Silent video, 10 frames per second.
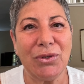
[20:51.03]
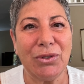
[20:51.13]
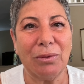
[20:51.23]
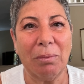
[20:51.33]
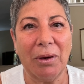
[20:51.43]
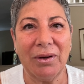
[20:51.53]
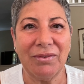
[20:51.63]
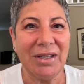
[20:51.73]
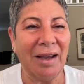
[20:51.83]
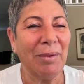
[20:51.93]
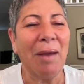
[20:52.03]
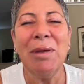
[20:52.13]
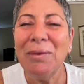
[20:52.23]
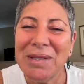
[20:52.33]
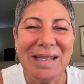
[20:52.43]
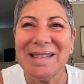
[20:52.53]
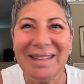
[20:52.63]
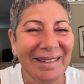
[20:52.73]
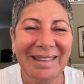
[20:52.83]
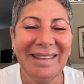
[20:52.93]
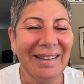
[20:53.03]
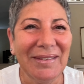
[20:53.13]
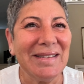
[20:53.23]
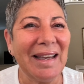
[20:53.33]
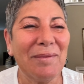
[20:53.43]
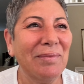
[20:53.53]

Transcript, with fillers: certain period of time. I mean, it was just, it was like,